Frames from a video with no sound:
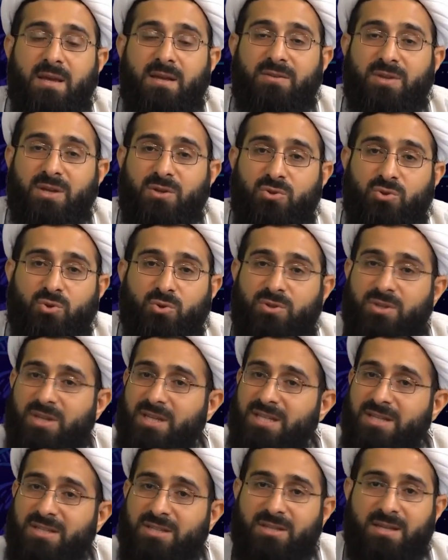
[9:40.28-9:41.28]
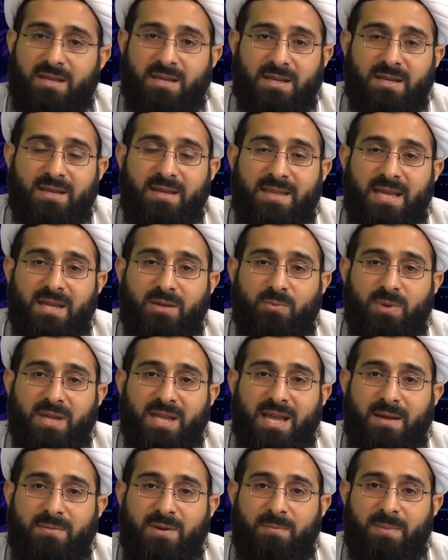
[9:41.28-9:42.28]
"The truth is that
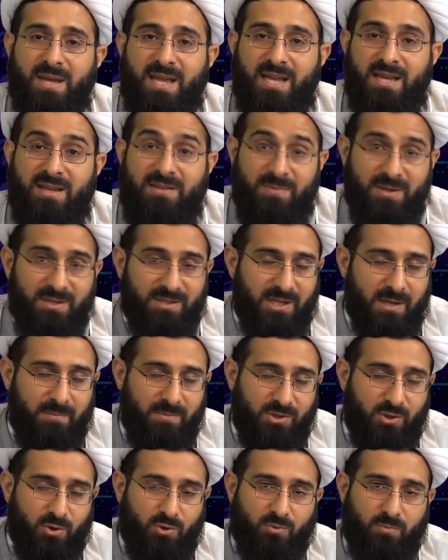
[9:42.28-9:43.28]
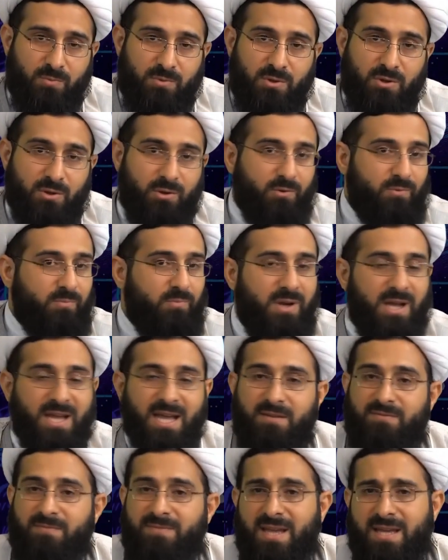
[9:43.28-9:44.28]
whenever my husband comes home, we
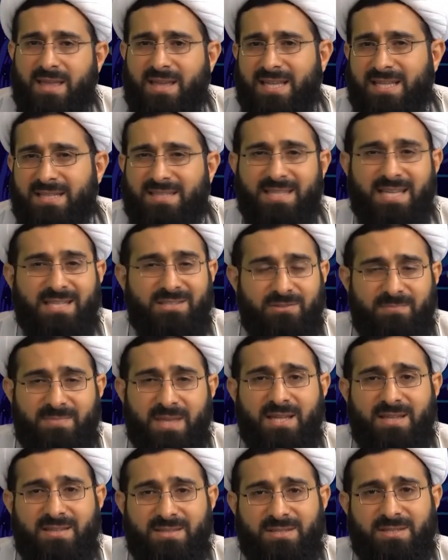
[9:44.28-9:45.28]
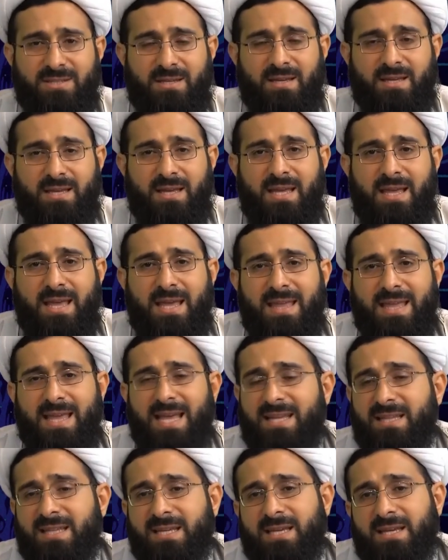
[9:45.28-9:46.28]
have very intense fights, and
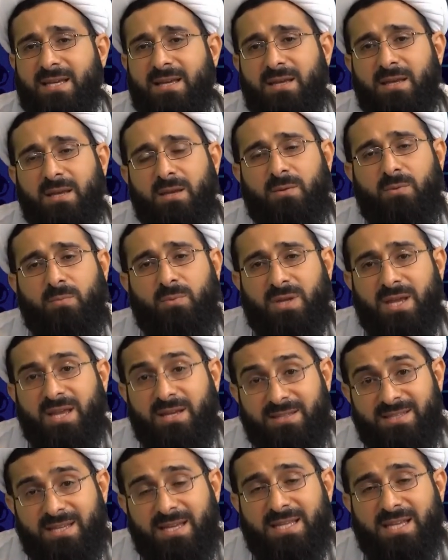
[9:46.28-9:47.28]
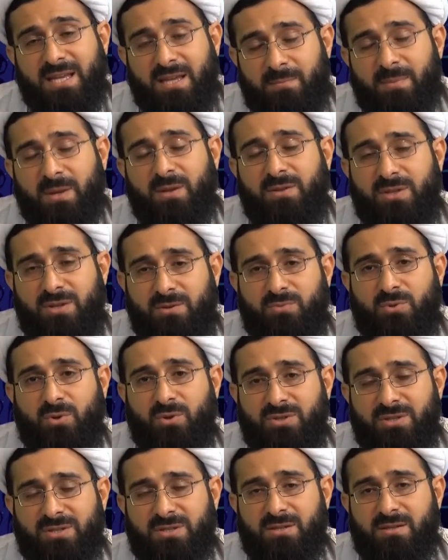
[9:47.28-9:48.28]
lately we are thinking about
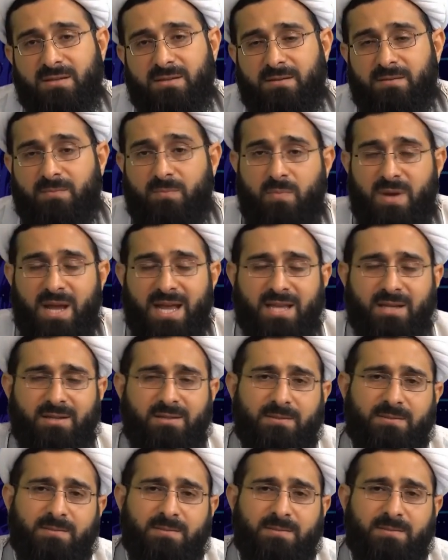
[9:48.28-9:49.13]
divorce." Well,